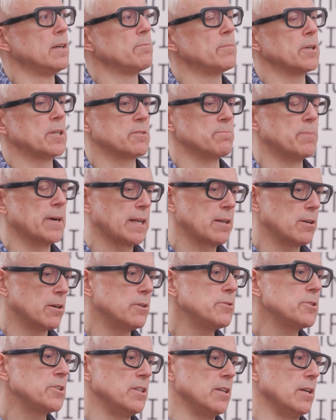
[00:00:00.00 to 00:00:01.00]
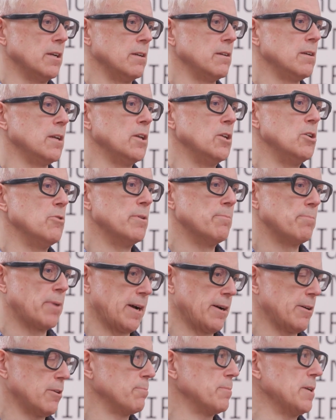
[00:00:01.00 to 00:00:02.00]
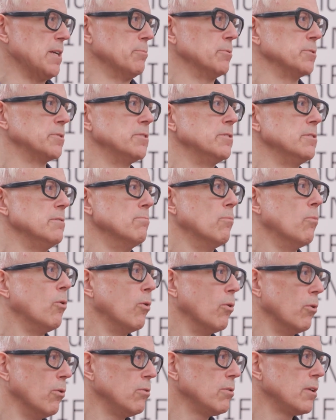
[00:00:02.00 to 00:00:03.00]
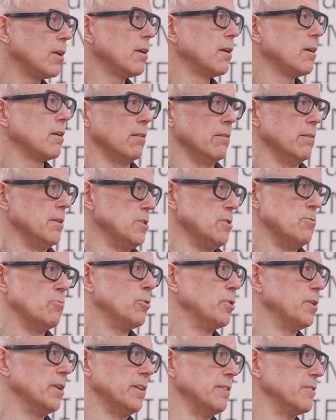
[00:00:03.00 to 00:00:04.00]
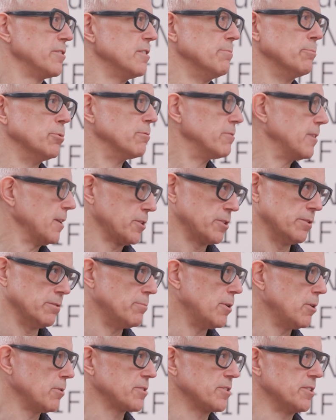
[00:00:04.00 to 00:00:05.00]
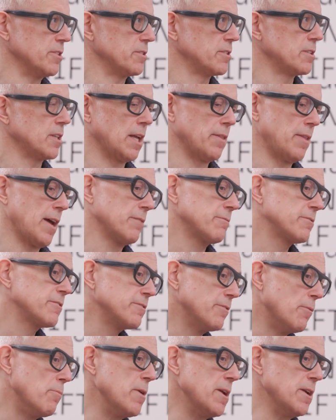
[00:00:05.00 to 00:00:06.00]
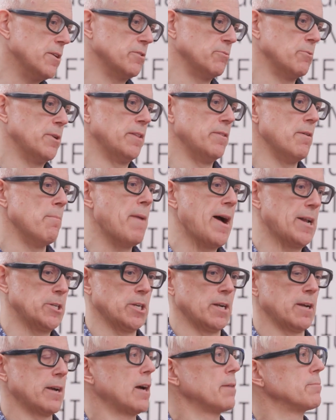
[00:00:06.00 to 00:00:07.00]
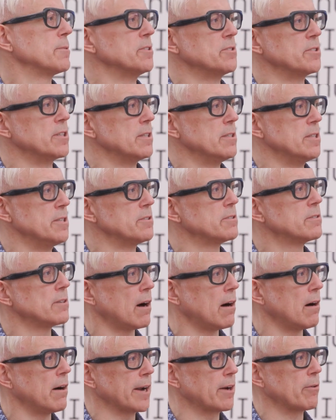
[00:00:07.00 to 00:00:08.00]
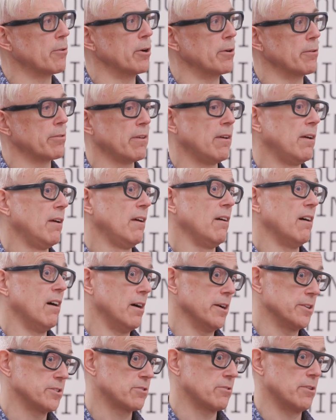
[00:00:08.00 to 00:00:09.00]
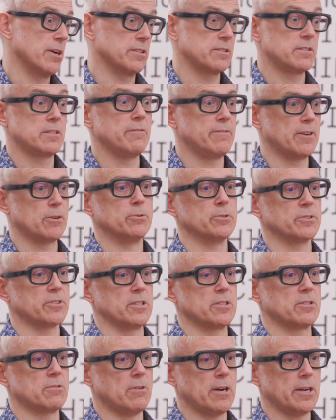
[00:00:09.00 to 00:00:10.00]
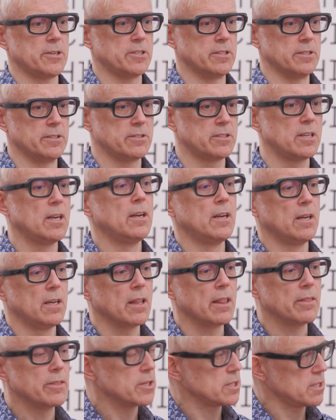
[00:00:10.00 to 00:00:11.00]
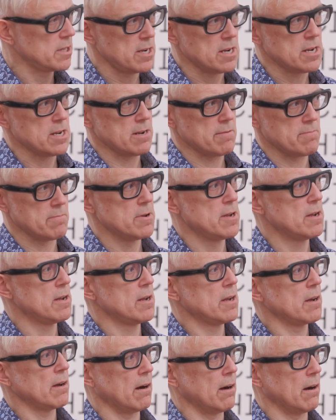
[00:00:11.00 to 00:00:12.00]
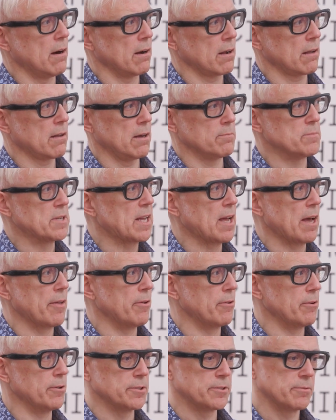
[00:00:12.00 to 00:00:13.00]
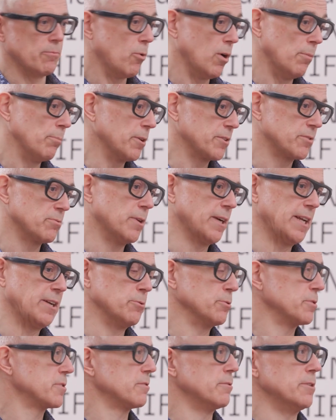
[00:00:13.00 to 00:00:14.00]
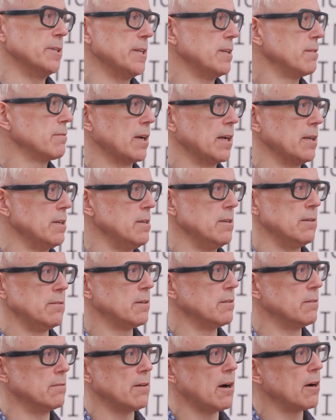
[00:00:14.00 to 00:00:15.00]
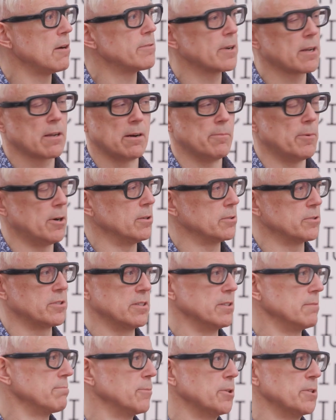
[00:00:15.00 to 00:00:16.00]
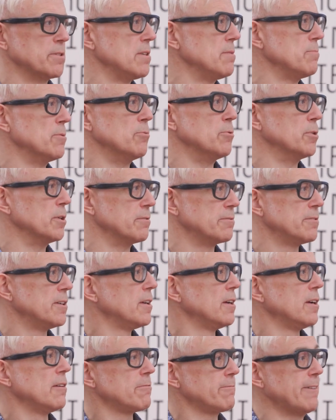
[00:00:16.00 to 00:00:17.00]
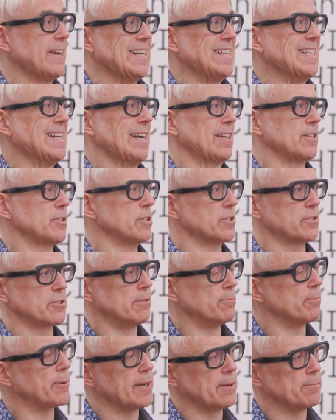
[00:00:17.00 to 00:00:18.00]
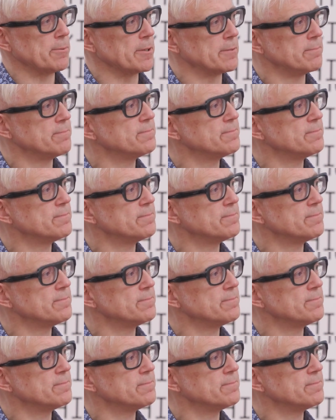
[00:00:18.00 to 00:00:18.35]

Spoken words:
Because by coaching, you empower people to do more than you would in simple functional boxes. And that's, for me, is when the magic happens in these high growth, high stress, difficult situations. The team come together as 1 + 1 = 3, and you can overcome odds that most people would have feigned at just on paper.